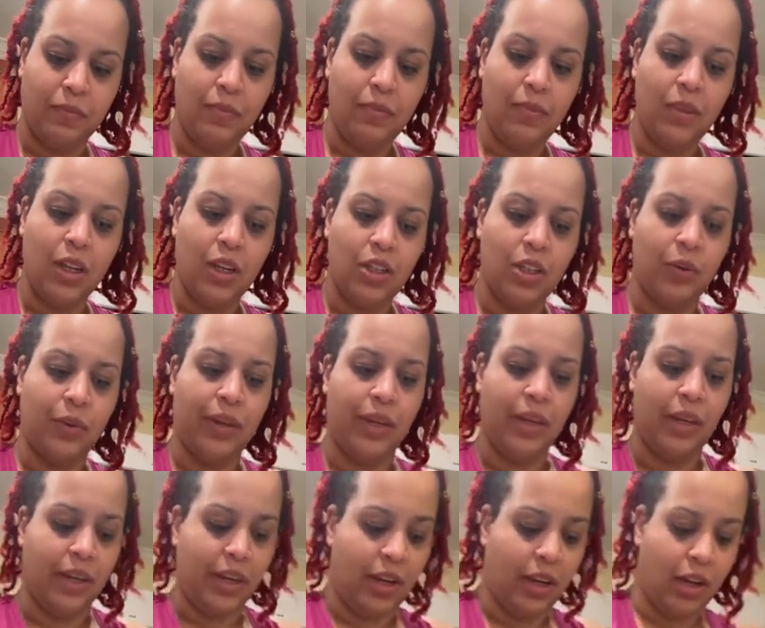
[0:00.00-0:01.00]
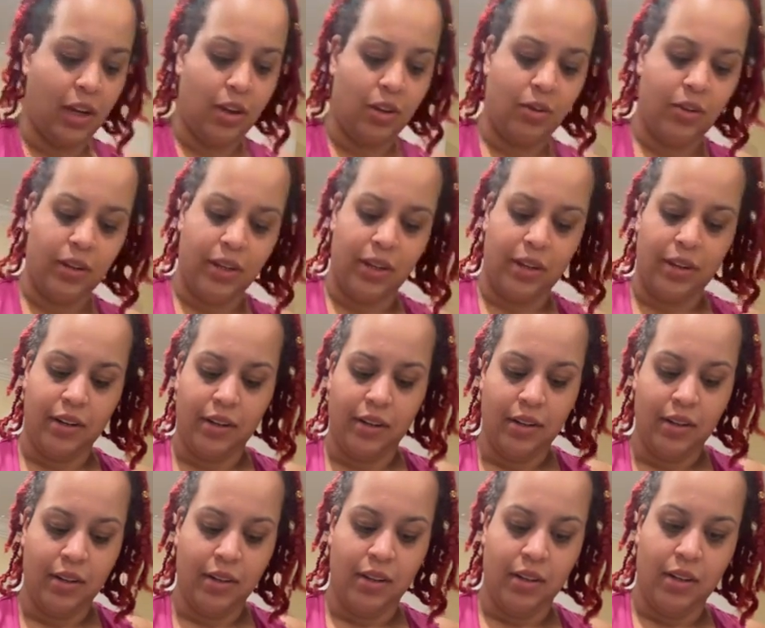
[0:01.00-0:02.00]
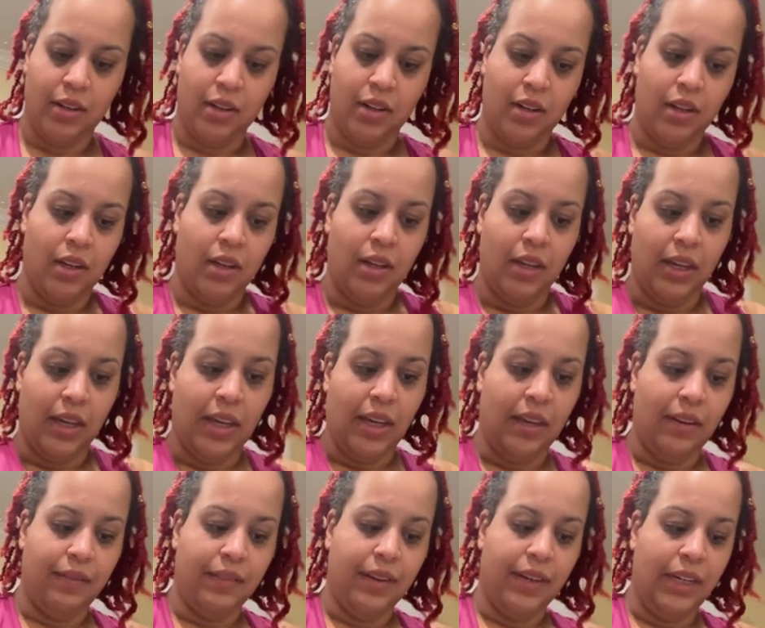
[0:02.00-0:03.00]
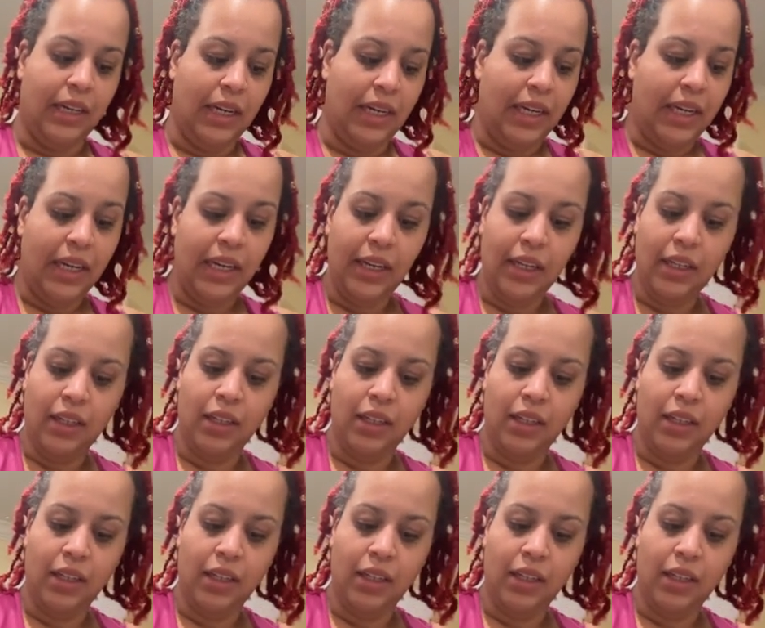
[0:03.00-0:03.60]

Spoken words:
so it can get coated evenly.